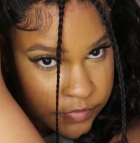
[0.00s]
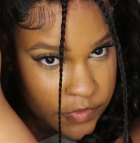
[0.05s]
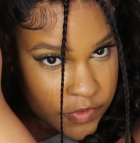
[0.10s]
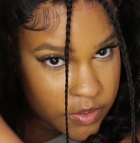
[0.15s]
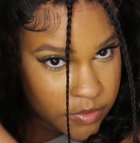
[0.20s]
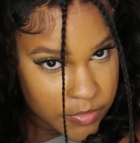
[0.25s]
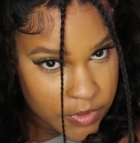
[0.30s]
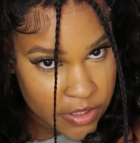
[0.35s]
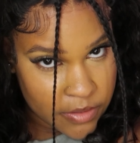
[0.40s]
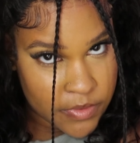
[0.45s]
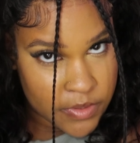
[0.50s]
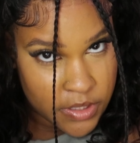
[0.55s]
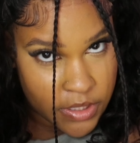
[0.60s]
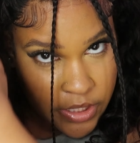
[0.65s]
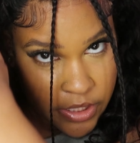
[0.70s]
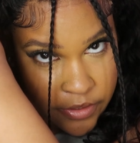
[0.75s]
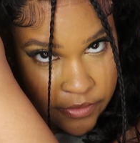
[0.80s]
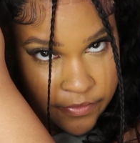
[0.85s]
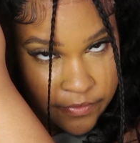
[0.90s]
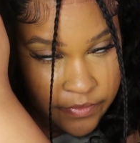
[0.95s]
Sometimes
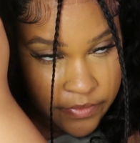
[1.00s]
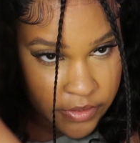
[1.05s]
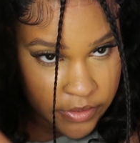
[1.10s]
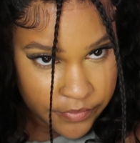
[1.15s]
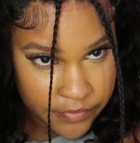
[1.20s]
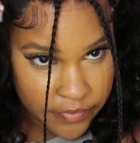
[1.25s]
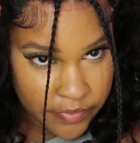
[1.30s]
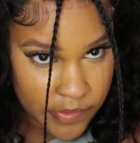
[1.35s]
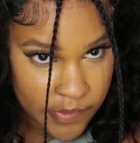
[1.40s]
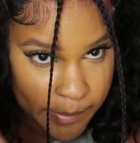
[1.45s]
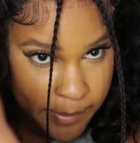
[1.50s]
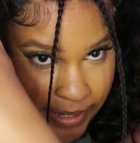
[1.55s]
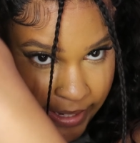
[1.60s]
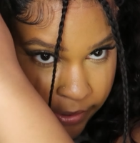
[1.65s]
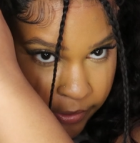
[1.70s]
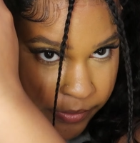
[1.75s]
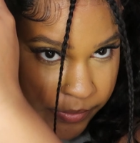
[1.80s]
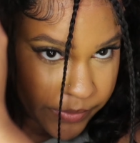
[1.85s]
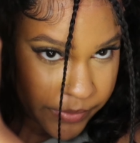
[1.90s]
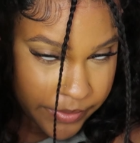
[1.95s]
you gotta fluff them out.